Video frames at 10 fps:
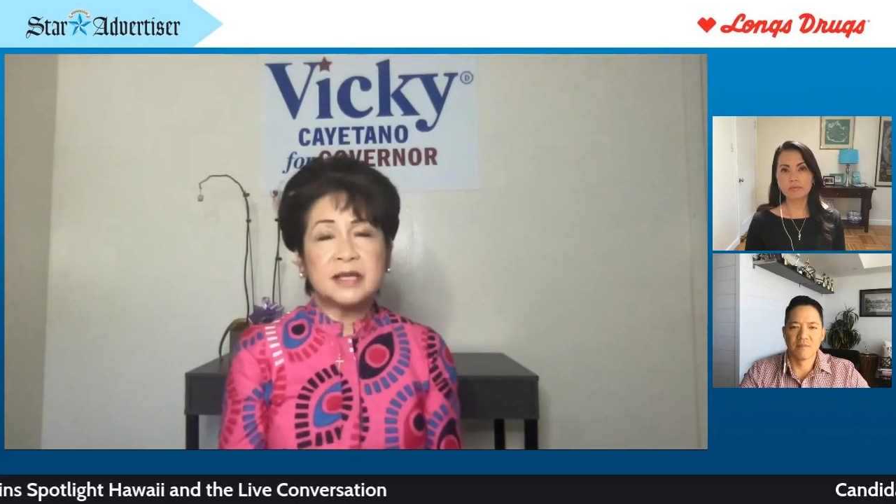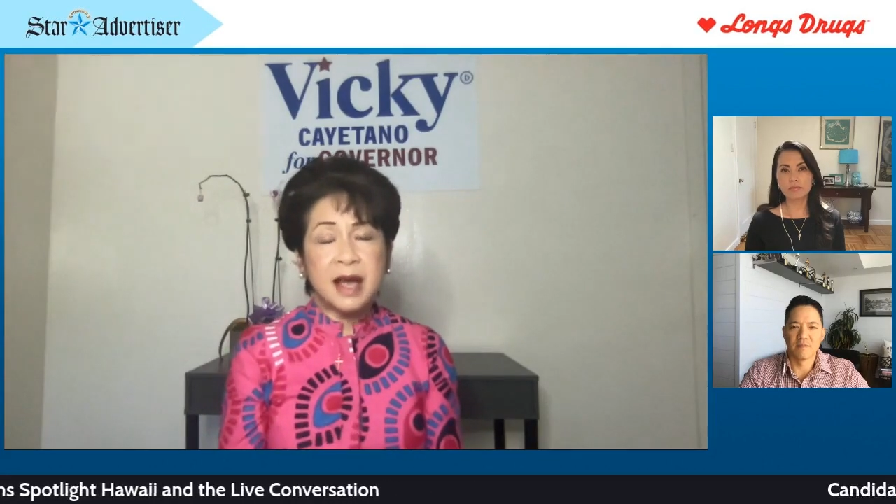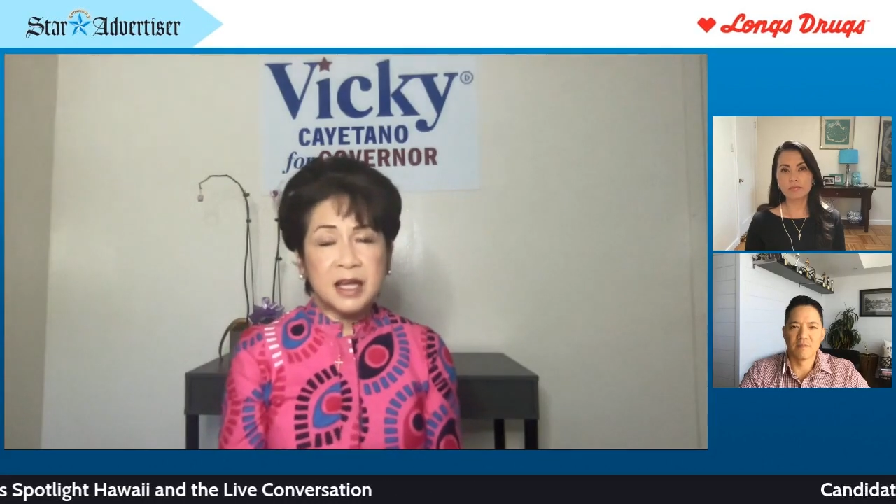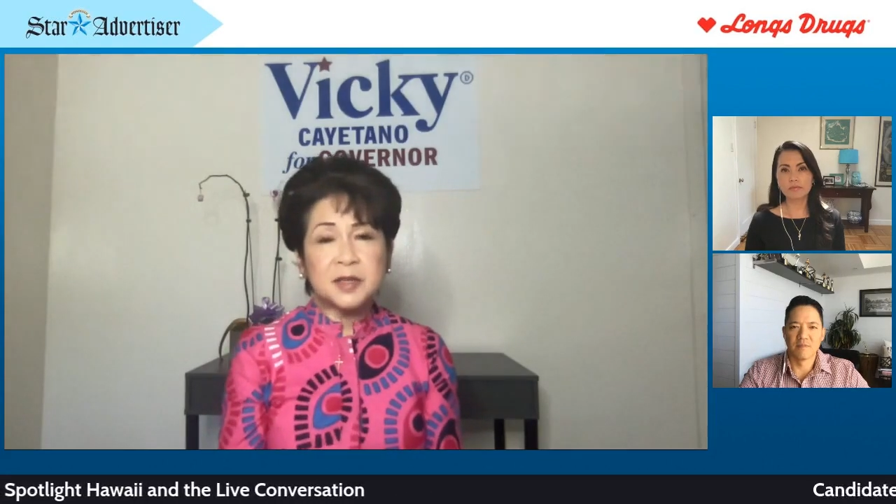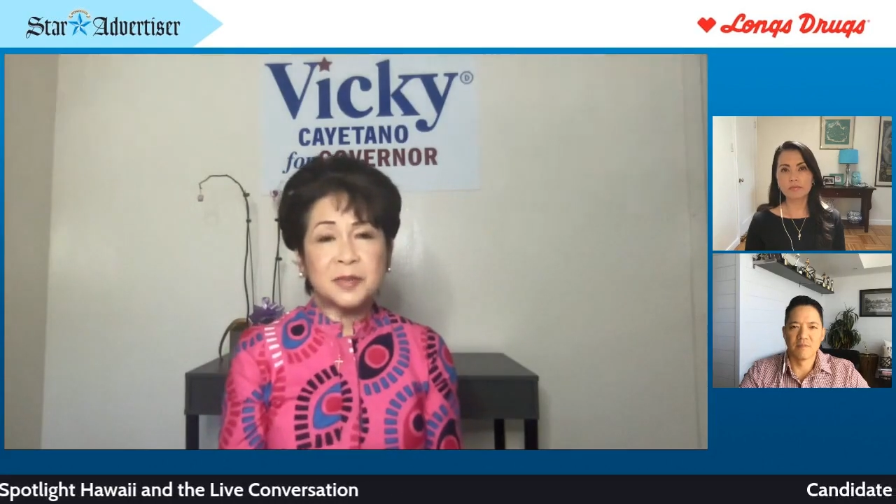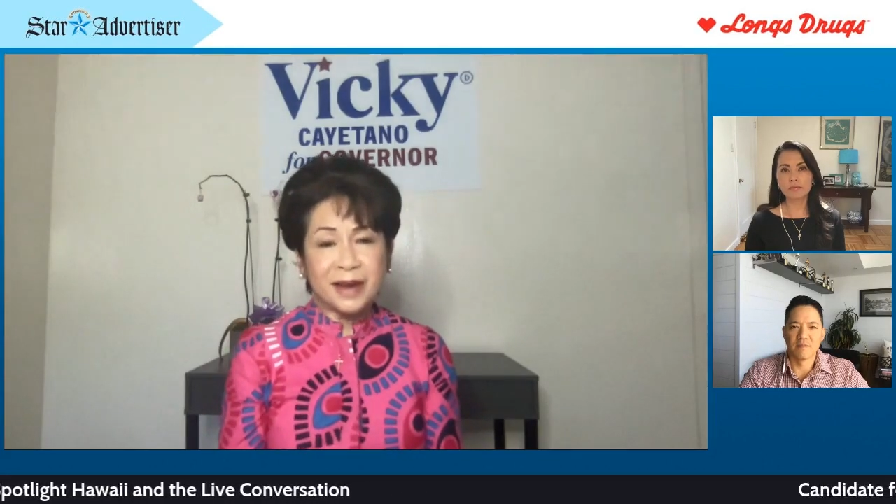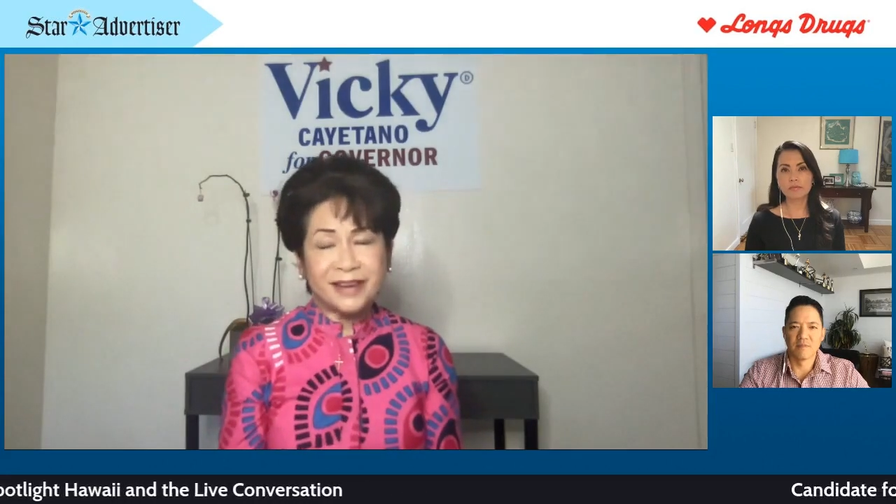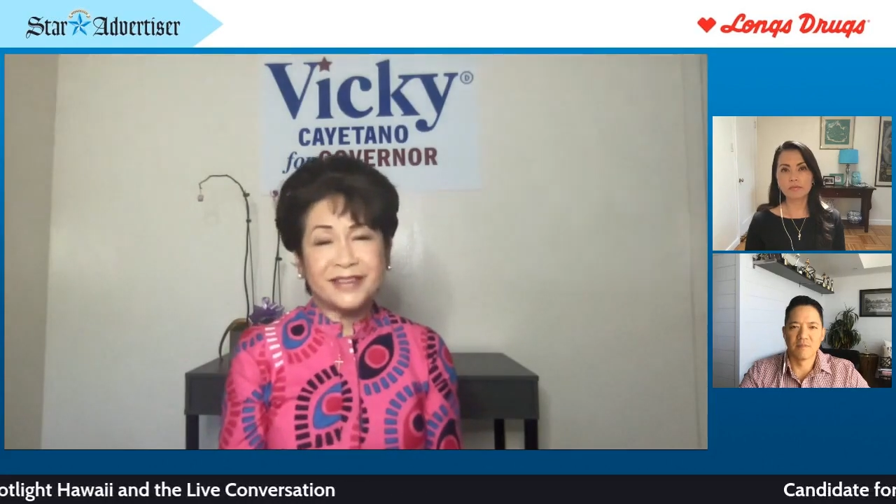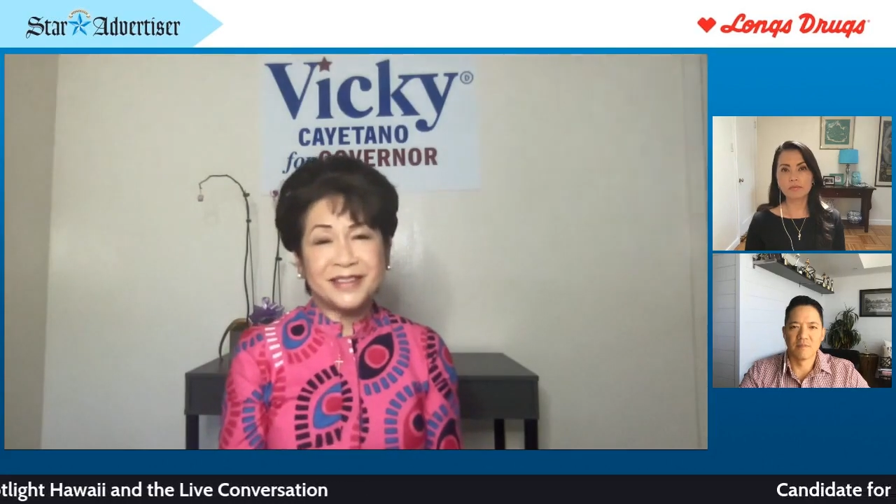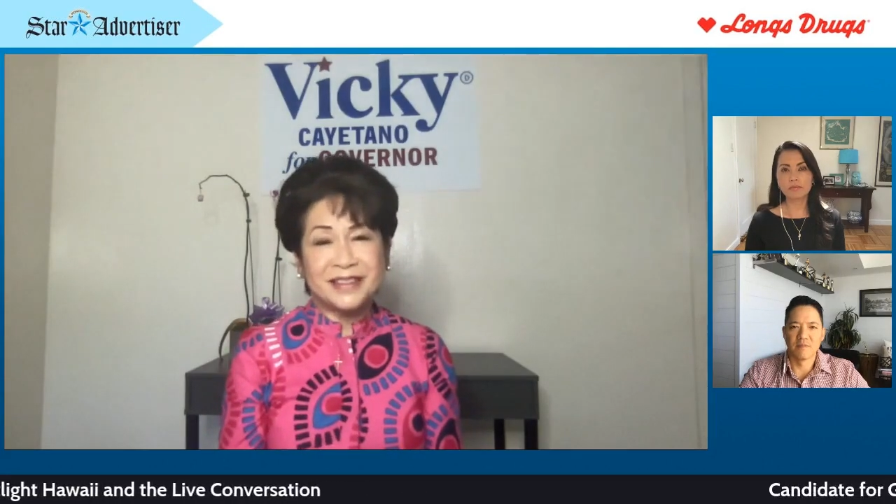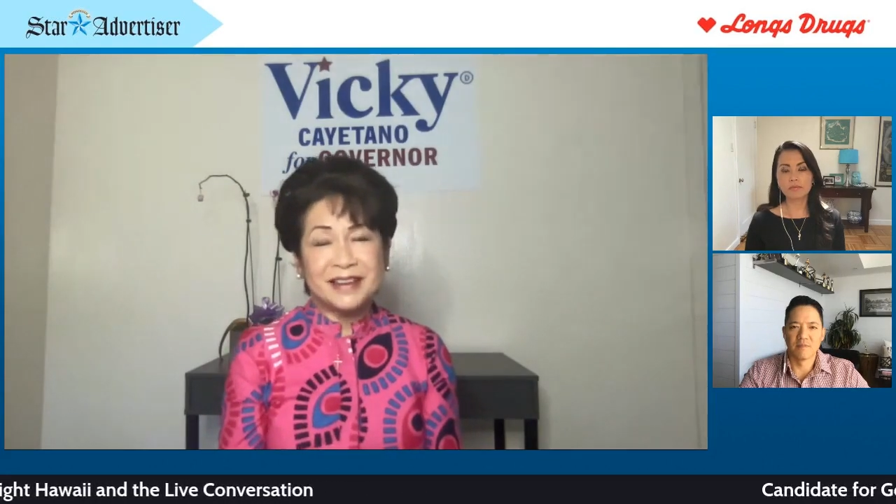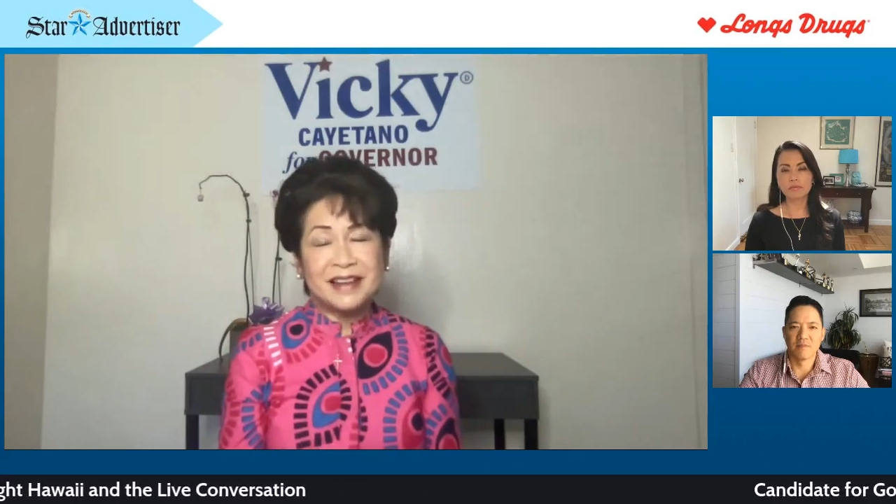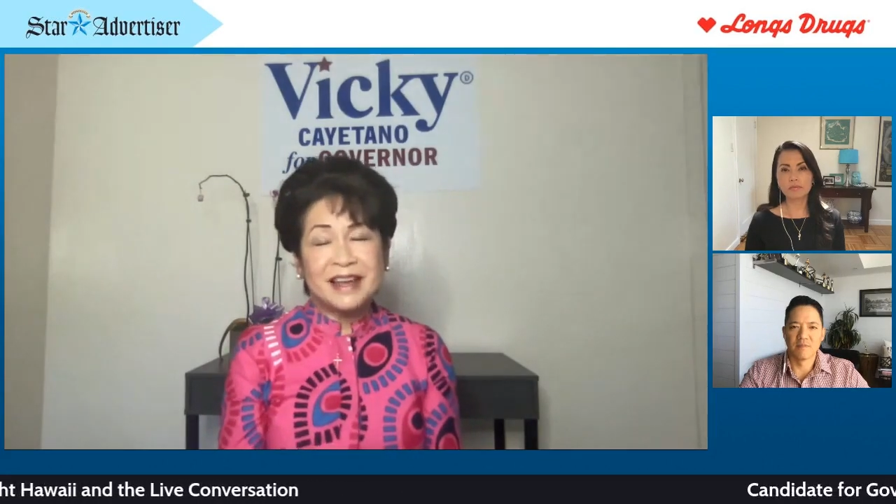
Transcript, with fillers: taxpayers.